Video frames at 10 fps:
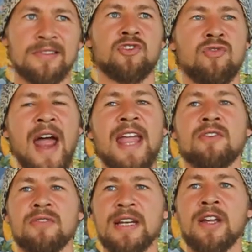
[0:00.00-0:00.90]

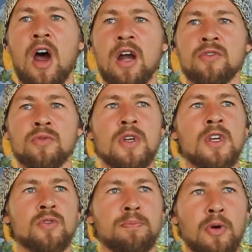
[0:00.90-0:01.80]
trying really hard
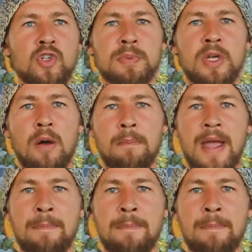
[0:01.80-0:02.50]
to push beyond my